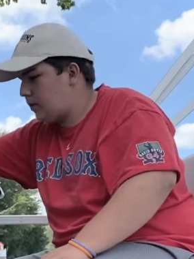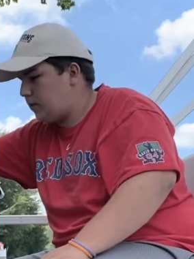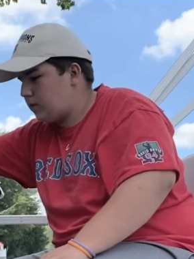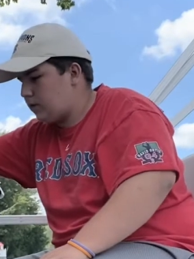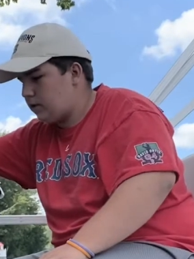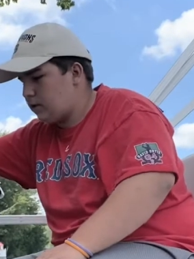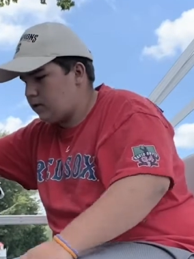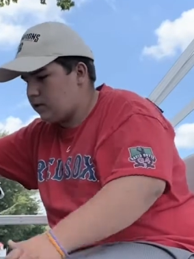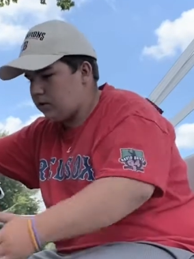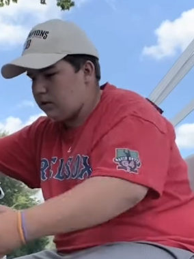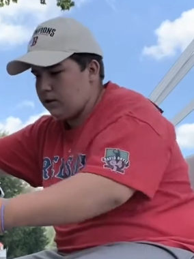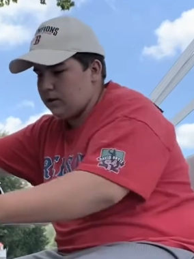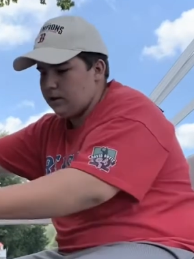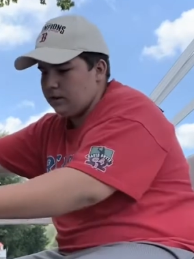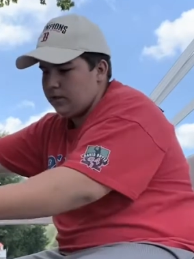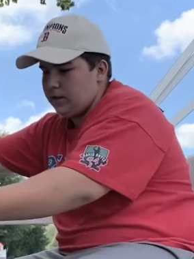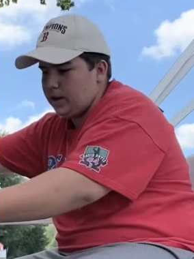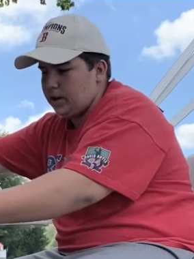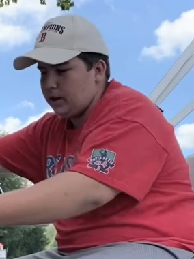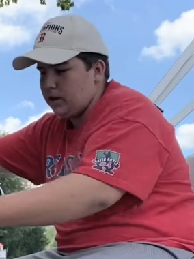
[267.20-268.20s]
so you can turn on
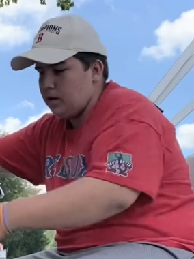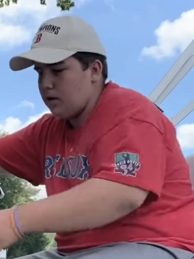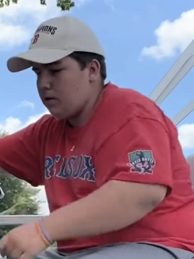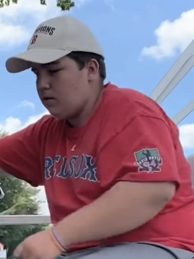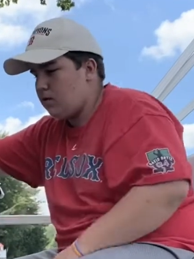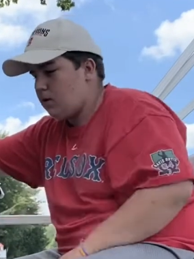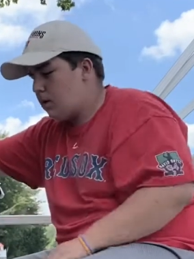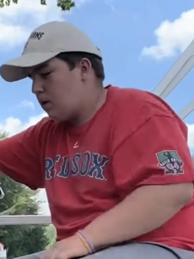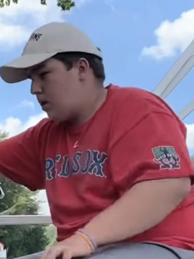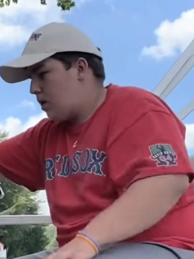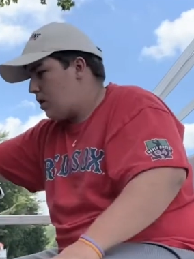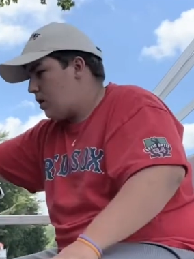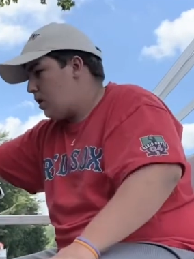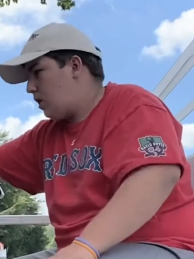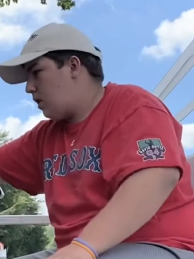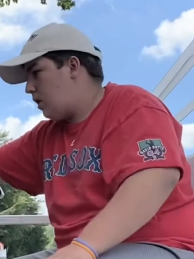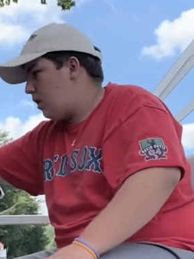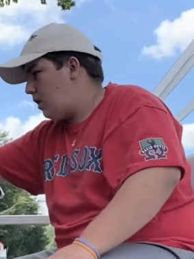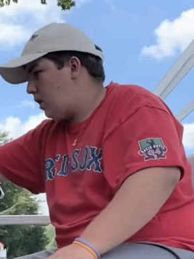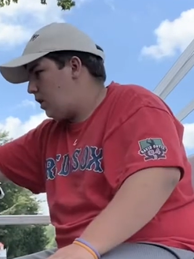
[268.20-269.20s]
the radio.
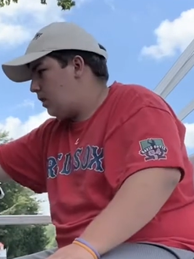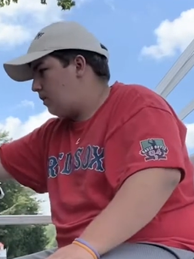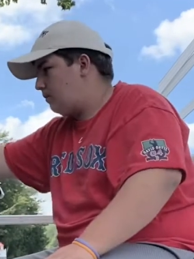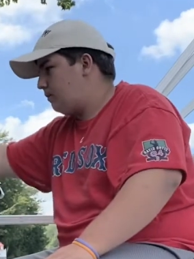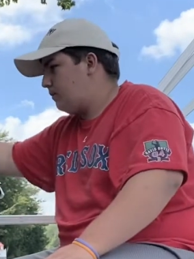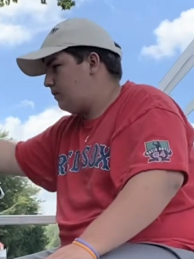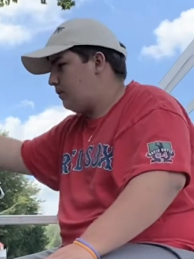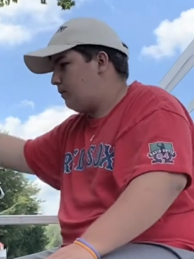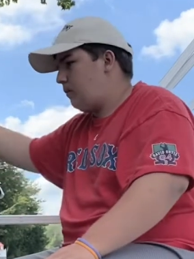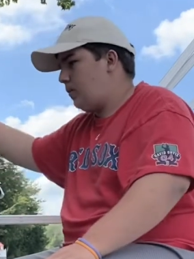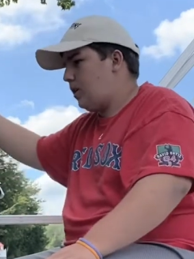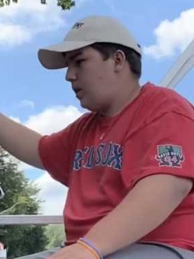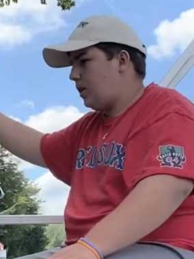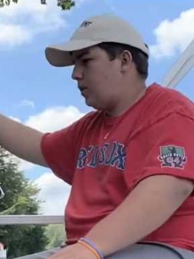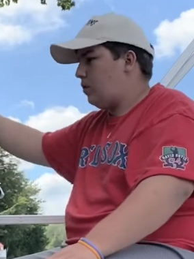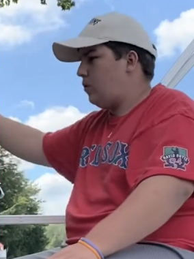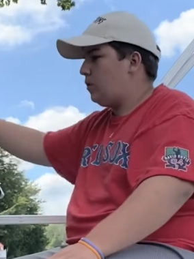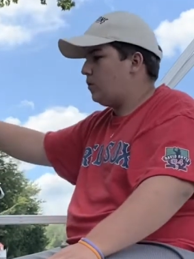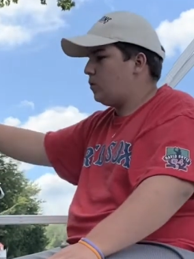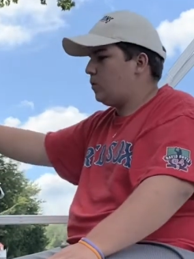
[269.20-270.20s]
Yeah,
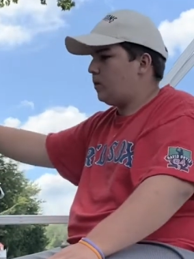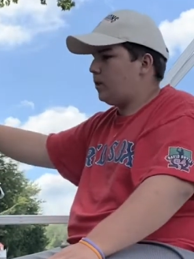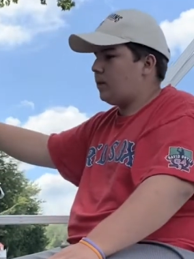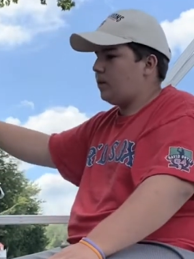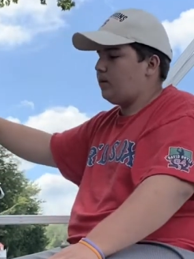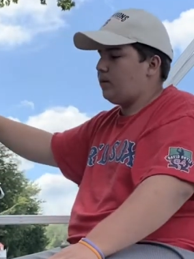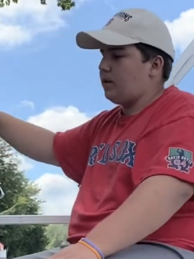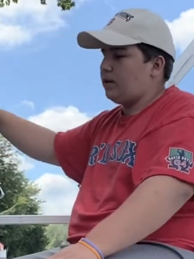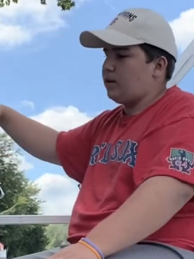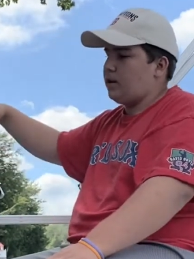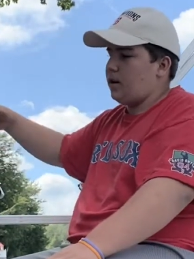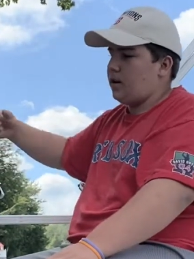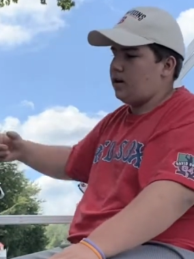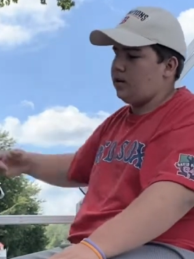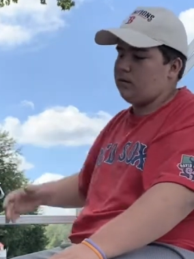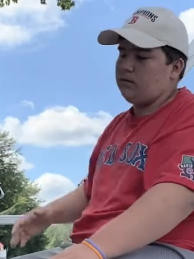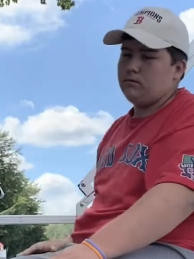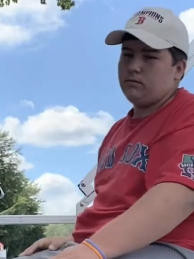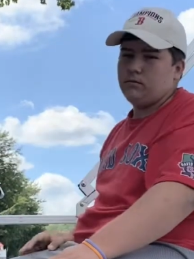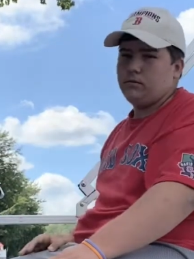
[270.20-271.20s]
and you always want to keep that
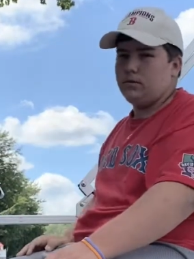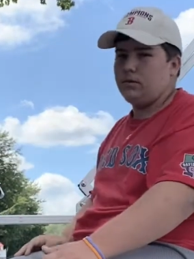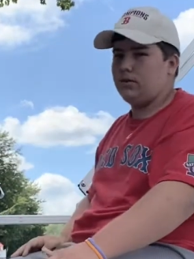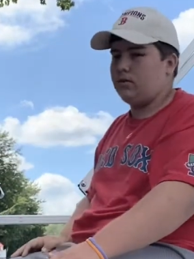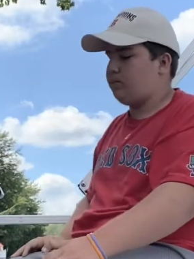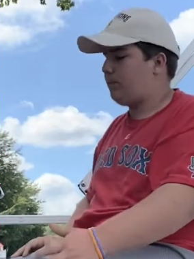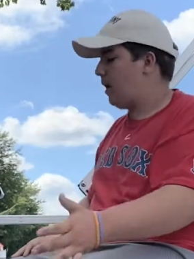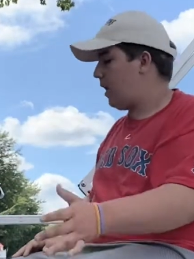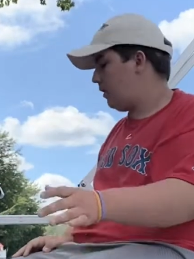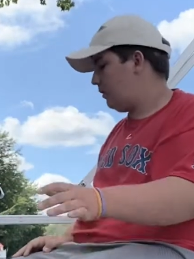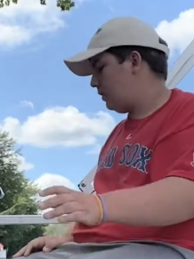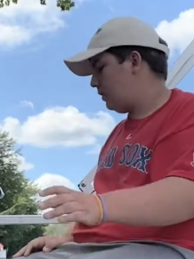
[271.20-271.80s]
down so your battery